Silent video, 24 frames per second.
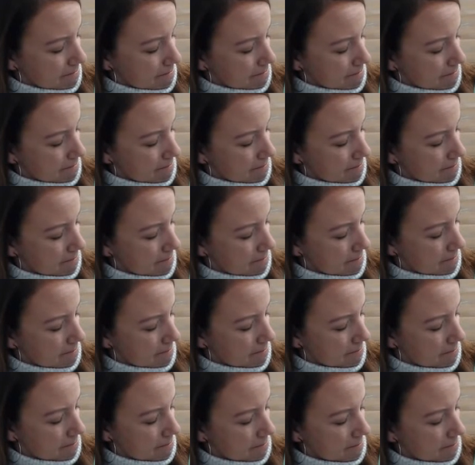
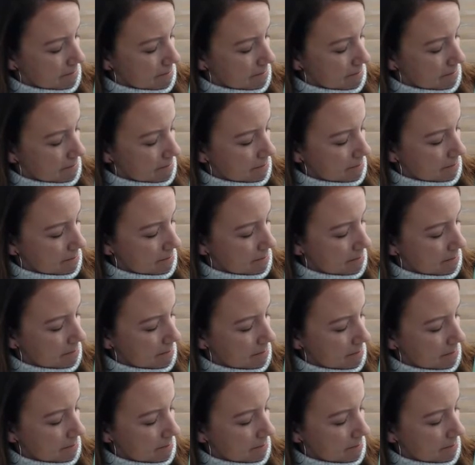
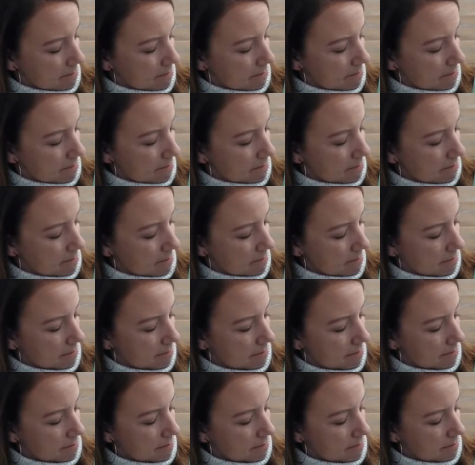
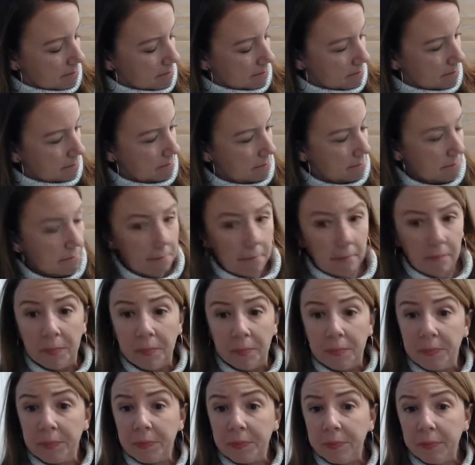
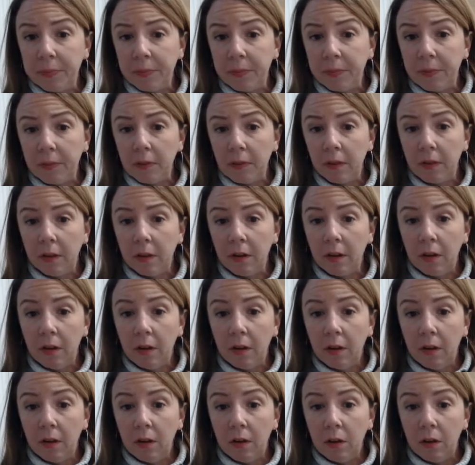
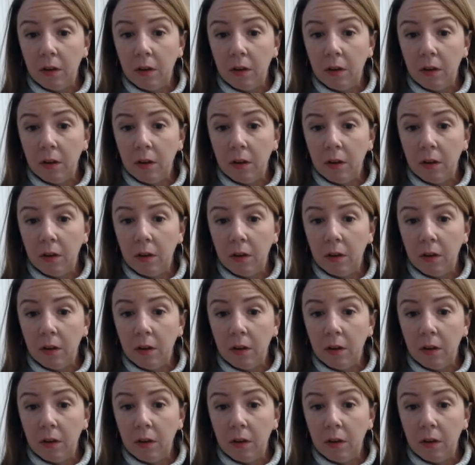No one is speaking in this clip.